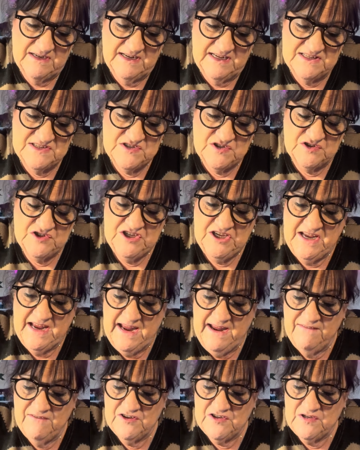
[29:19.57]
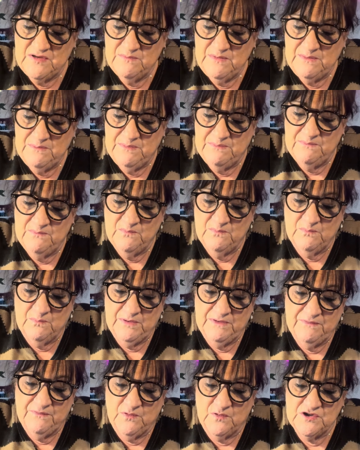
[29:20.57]
And so she gave it to me
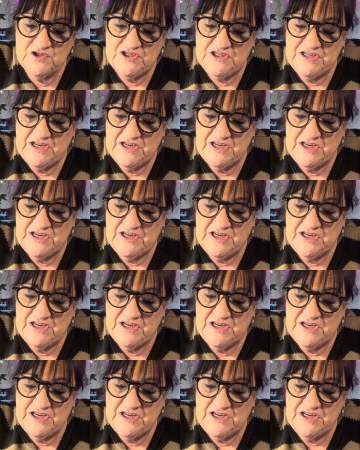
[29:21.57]
before she